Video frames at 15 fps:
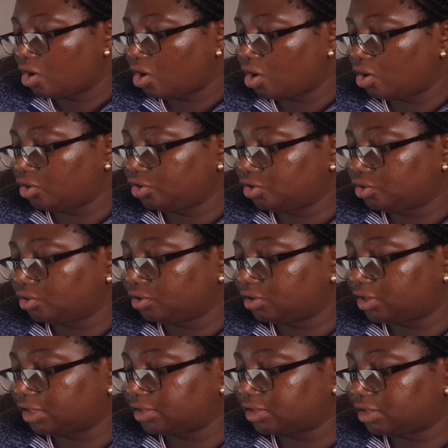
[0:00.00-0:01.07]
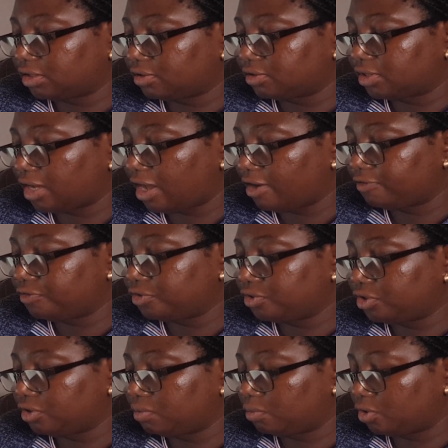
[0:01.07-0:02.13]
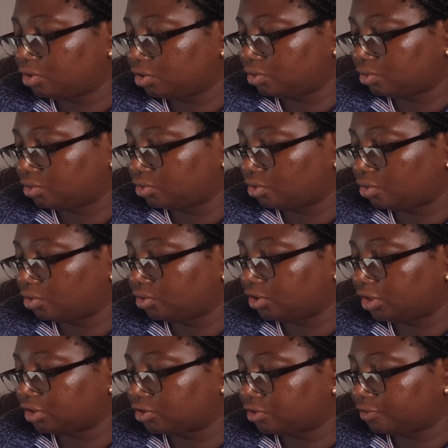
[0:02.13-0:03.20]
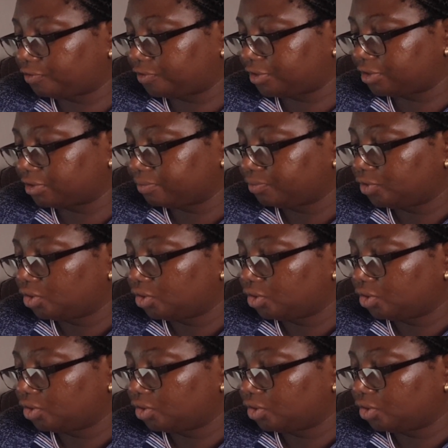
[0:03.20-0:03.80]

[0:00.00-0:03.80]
All nucleated cells have unique molecules on their surface,